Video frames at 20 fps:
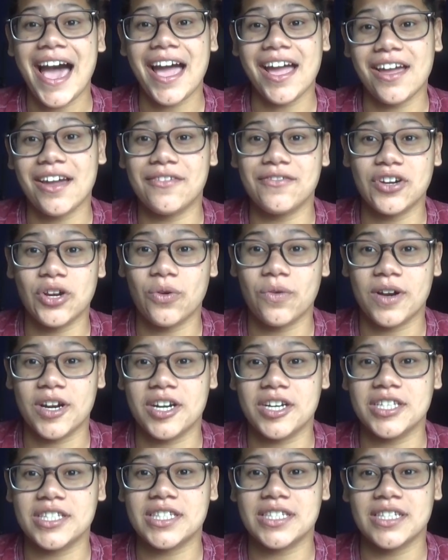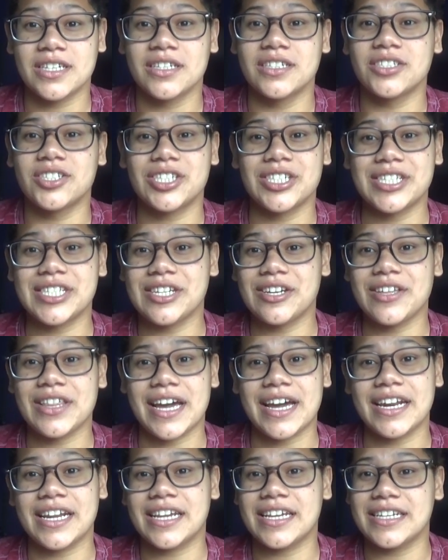I have no words. Just know
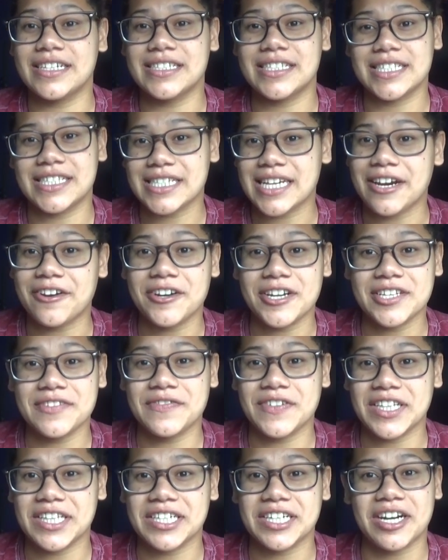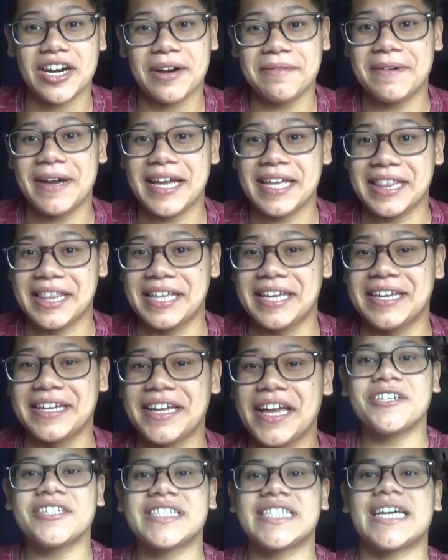that he is the scariest villain on my
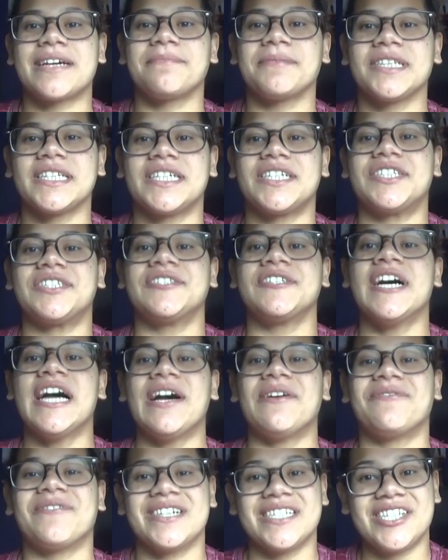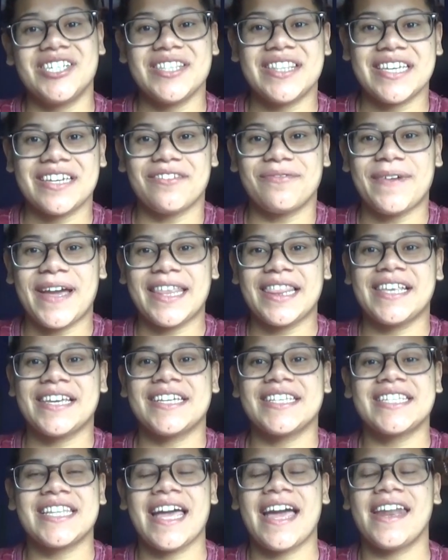list. Know down below what you think of my
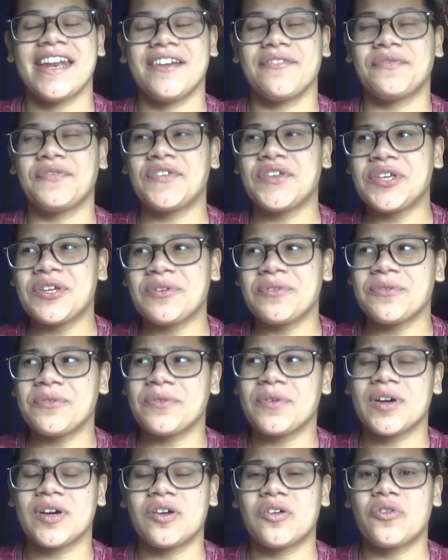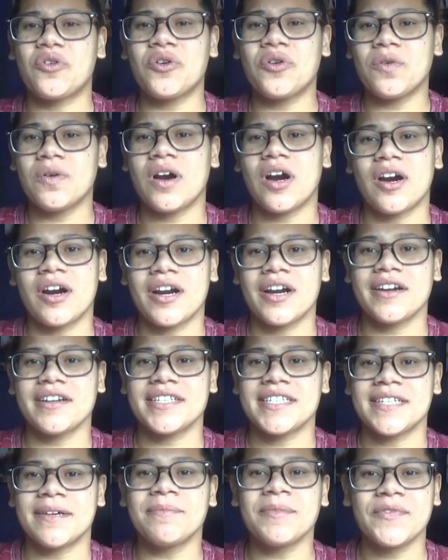list, and who
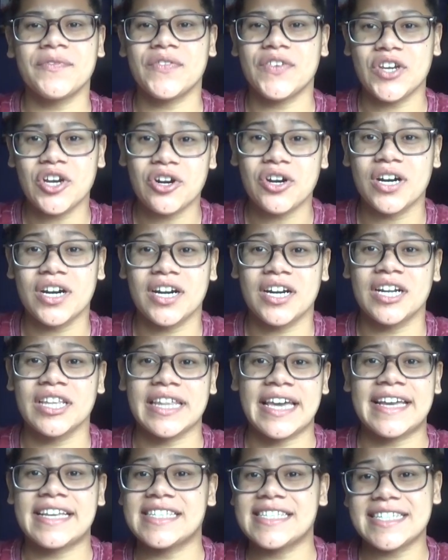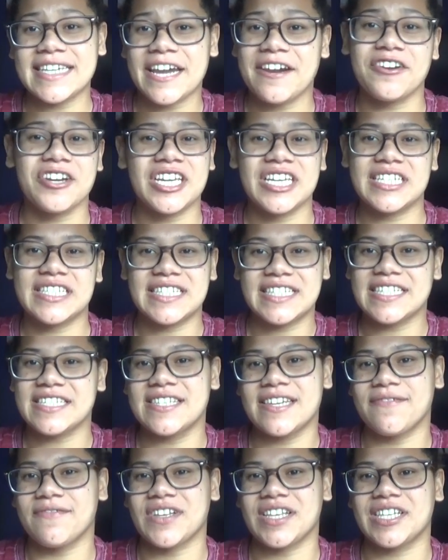are some of your like scariest
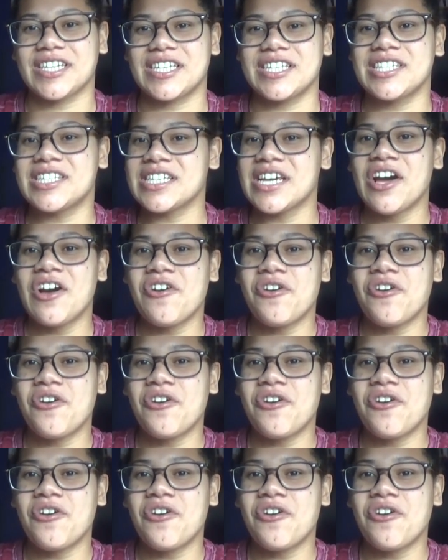Disney villains,